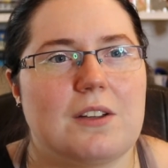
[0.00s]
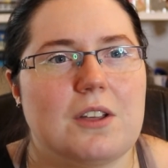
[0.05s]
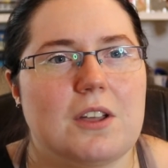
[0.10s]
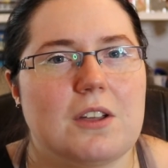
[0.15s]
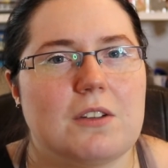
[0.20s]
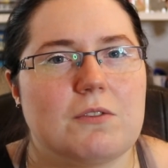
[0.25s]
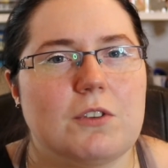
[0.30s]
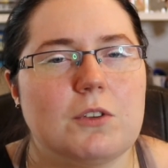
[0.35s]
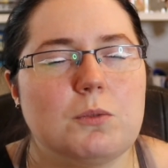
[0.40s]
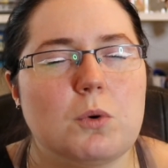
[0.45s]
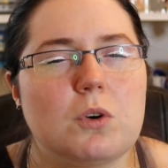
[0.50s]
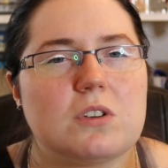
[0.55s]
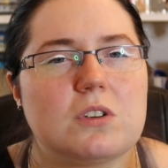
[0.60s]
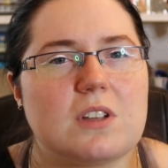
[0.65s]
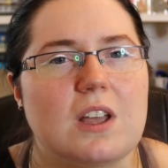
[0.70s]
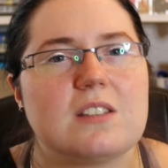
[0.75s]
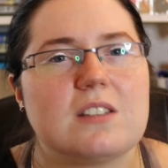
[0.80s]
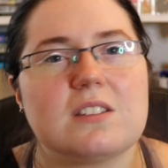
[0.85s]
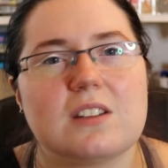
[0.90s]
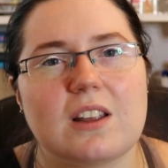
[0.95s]
Food Wars
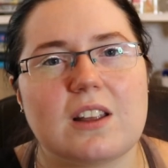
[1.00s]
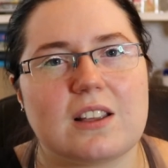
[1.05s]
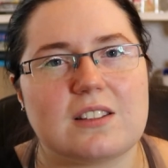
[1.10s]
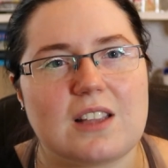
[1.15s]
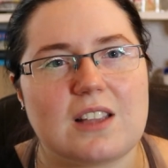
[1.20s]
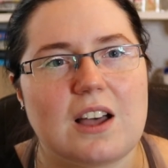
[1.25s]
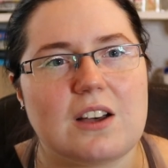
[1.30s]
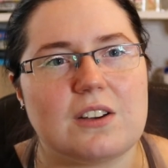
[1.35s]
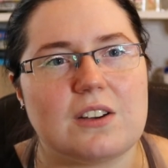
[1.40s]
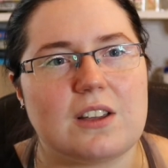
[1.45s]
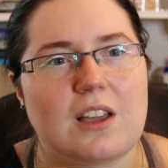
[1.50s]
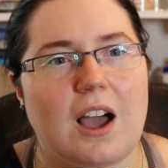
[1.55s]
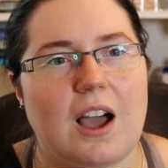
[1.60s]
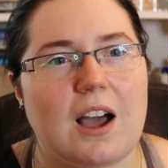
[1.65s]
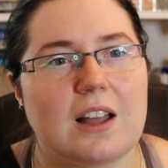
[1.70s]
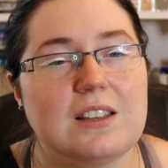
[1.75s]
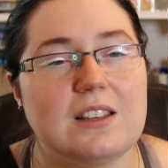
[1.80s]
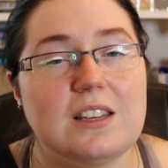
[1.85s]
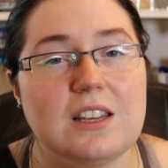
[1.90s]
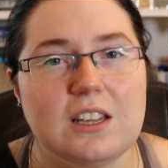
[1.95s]
isn't exactly
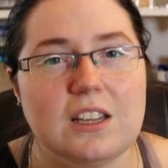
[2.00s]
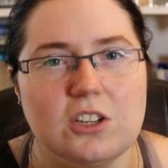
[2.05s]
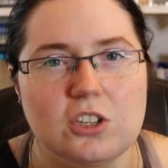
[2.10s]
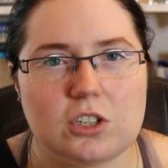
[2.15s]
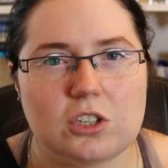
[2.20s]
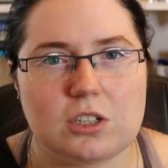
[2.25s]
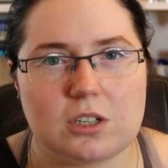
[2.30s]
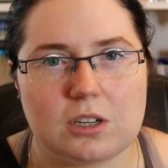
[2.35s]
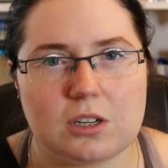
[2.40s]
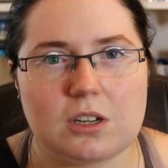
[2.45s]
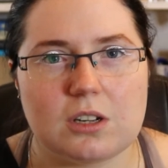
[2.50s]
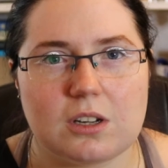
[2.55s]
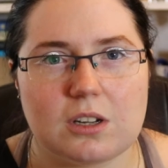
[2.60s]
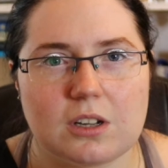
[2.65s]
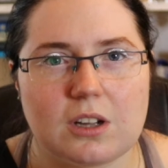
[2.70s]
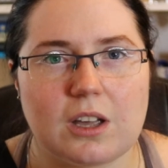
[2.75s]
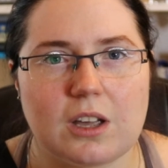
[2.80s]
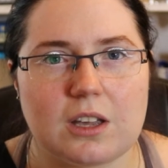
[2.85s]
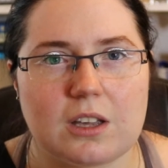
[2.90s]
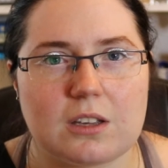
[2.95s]
a niche,
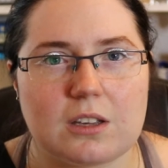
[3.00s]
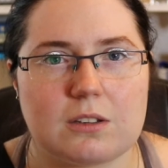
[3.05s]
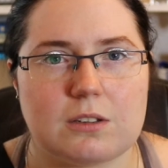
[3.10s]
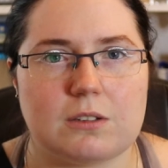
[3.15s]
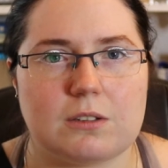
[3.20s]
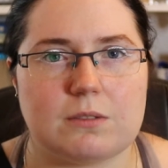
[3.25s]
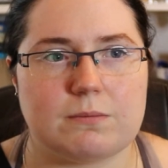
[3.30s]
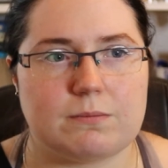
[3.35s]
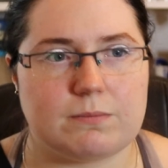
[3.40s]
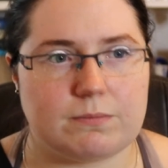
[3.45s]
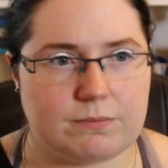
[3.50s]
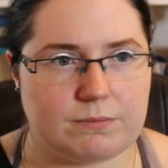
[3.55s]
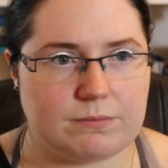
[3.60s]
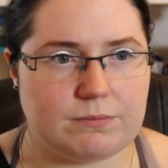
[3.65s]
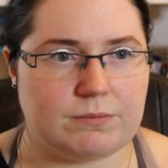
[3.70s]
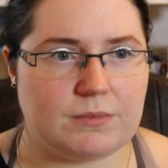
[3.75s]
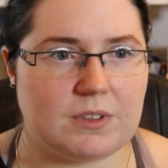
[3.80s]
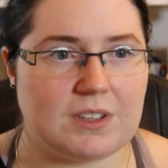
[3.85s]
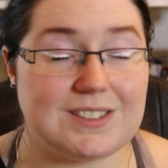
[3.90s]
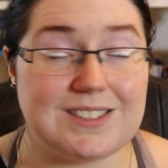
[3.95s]
like,
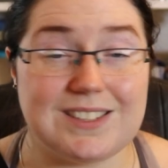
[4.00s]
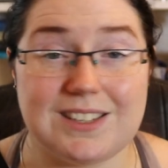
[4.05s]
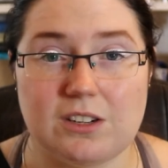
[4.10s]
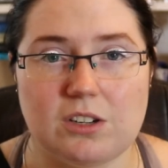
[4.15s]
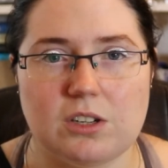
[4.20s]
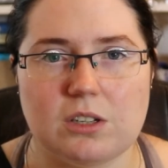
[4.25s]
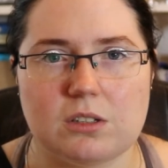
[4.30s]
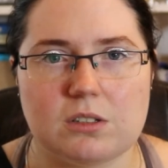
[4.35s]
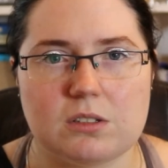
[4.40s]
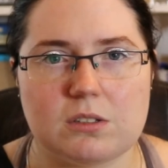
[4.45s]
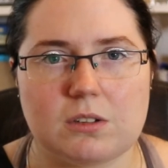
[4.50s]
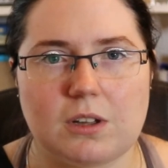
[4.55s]
series.